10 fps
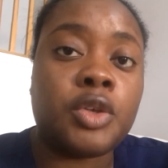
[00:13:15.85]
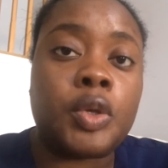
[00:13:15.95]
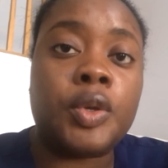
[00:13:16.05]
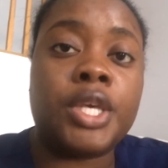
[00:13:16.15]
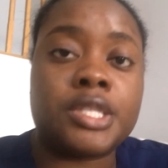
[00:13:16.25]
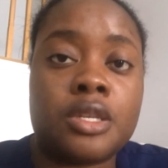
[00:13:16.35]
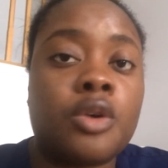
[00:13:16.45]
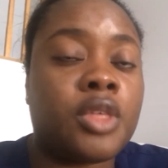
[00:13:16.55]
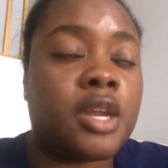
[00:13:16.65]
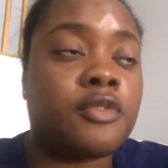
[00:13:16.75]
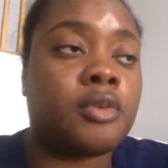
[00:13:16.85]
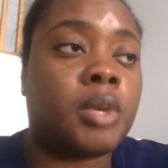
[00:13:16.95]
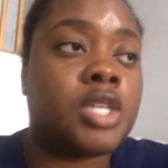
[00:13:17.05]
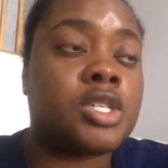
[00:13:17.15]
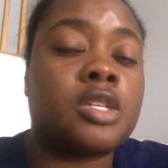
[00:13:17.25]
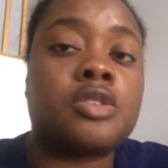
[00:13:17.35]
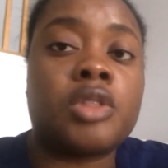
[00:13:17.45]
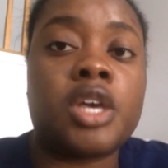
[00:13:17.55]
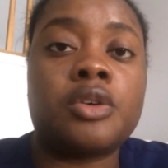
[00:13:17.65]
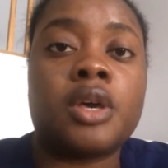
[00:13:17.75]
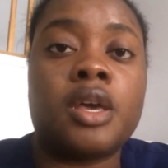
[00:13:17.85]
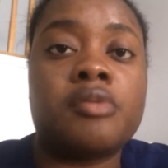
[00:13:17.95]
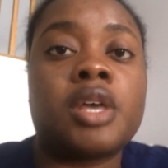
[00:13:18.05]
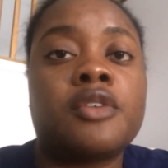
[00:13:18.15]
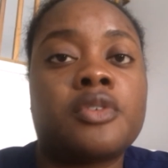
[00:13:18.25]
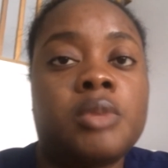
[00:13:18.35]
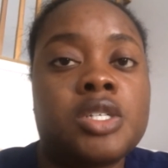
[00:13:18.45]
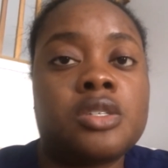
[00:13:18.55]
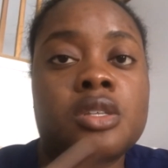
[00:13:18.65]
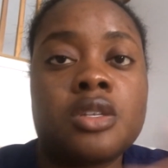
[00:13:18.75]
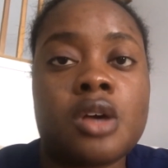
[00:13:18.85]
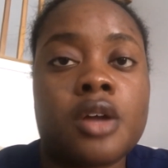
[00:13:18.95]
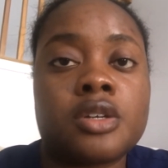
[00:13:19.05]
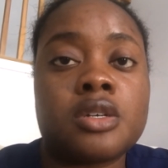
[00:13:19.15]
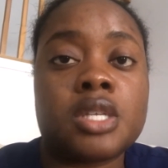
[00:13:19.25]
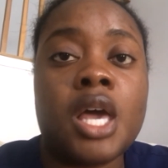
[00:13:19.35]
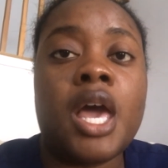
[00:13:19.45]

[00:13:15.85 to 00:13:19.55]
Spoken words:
you need to know that information so that you can give that information to the doctors